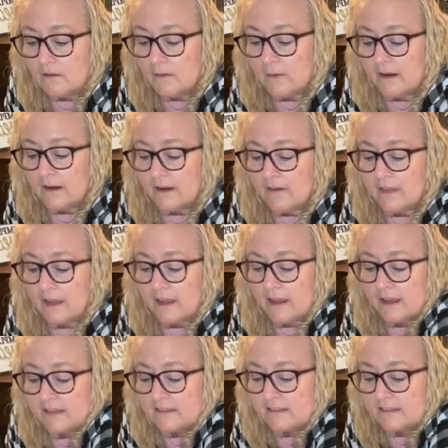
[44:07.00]
Oh, where are they?
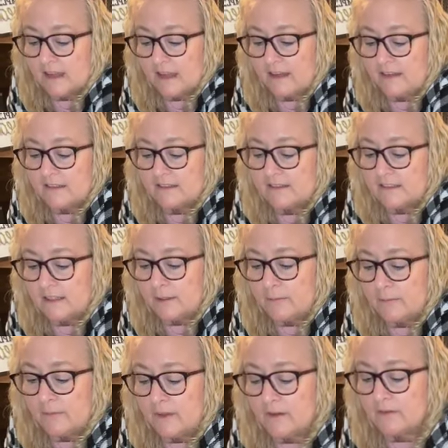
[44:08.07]
I kind of see
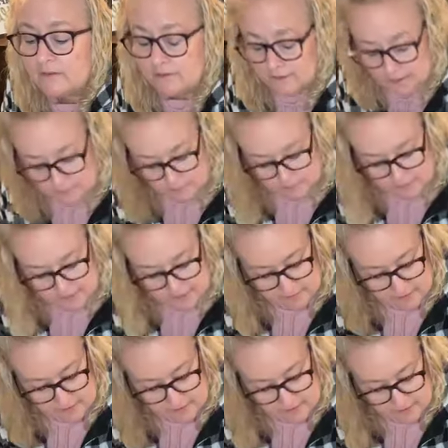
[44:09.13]
them. They're floating
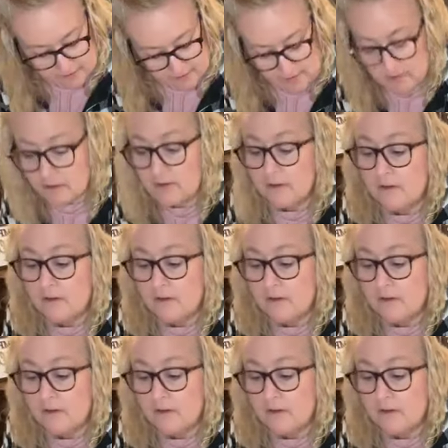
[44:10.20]
around in here.